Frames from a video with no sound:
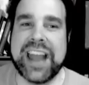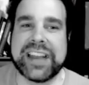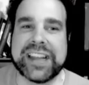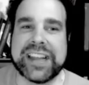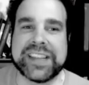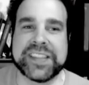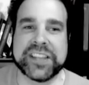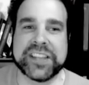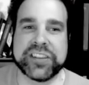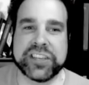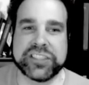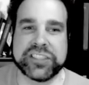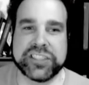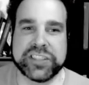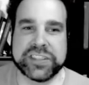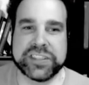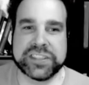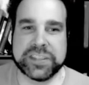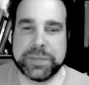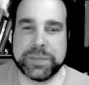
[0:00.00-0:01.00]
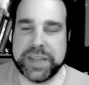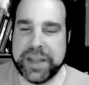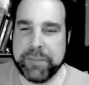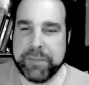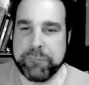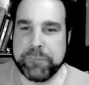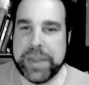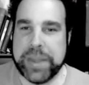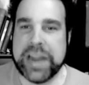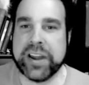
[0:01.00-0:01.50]
get the Christians to be
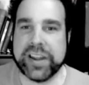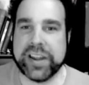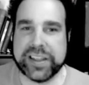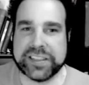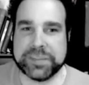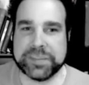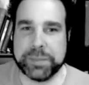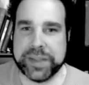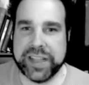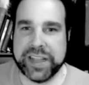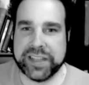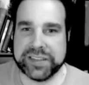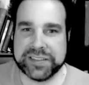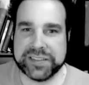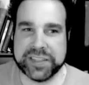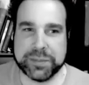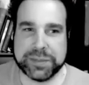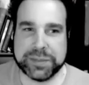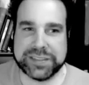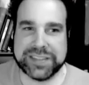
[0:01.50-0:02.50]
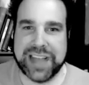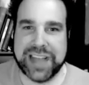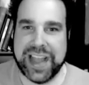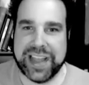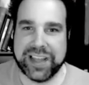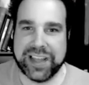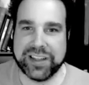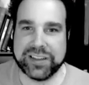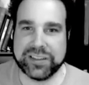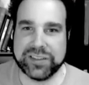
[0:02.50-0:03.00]
embarrassed because their
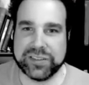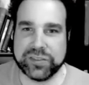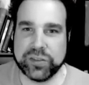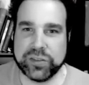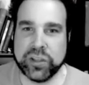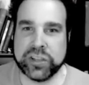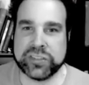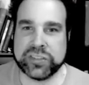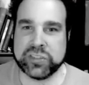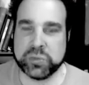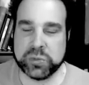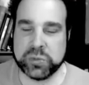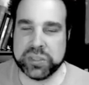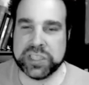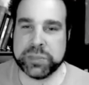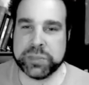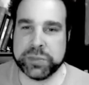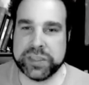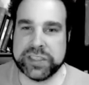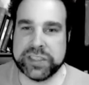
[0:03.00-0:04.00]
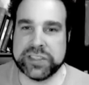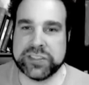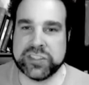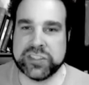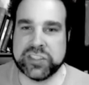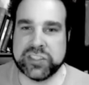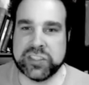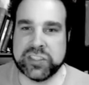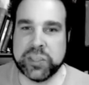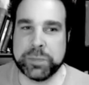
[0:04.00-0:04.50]
Messiah looks really, really
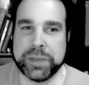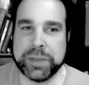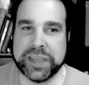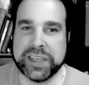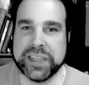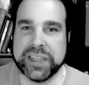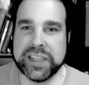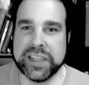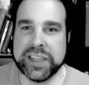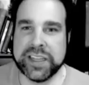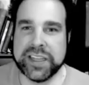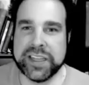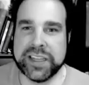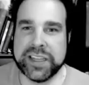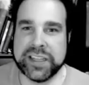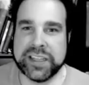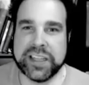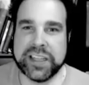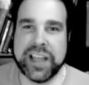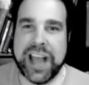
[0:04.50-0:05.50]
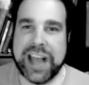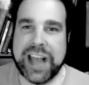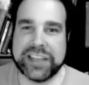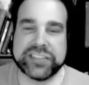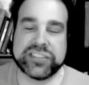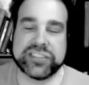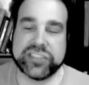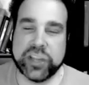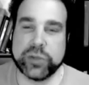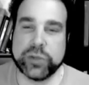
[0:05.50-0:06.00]
stupid,
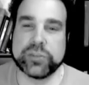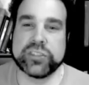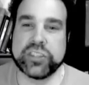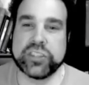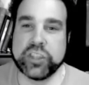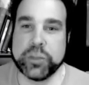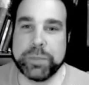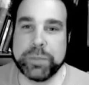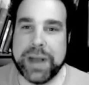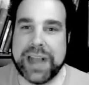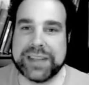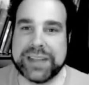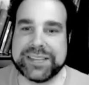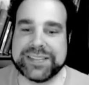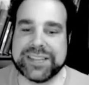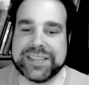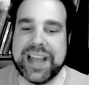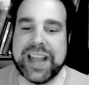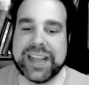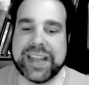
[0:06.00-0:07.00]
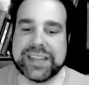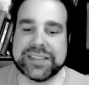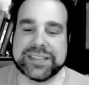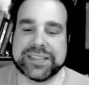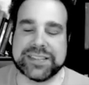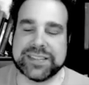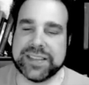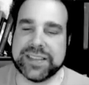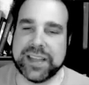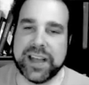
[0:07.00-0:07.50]
as shown to you by
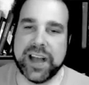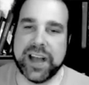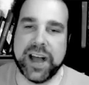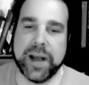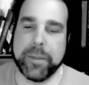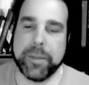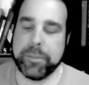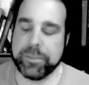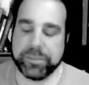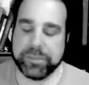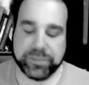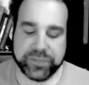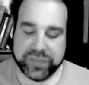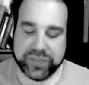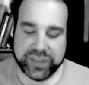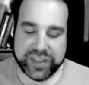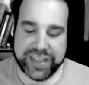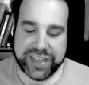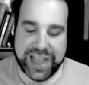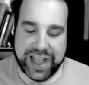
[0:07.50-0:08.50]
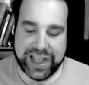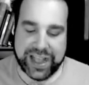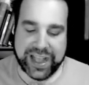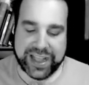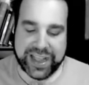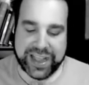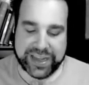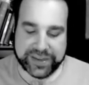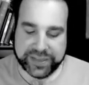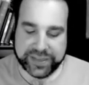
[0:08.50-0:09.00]
science. Um, yeah,
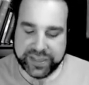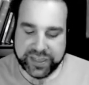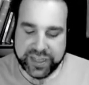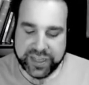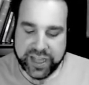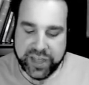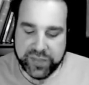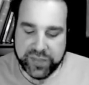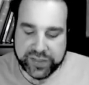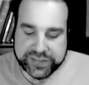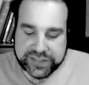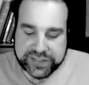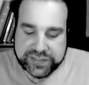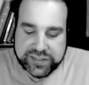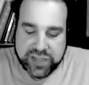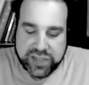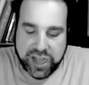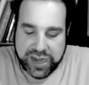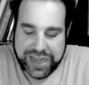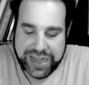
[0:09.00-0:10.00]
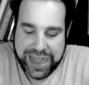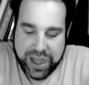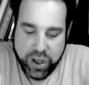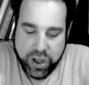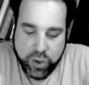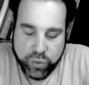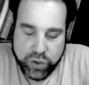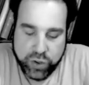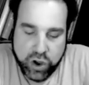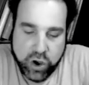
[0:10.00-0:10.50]
again, this is not
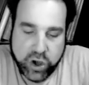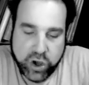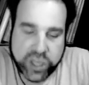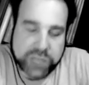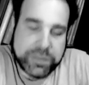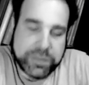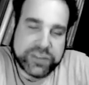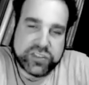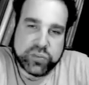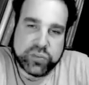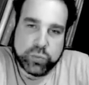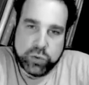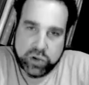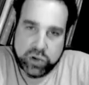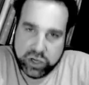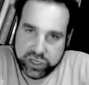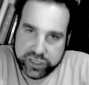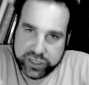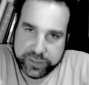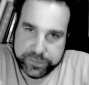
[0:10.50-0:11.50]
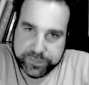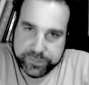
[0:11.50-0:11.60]
how arguments work.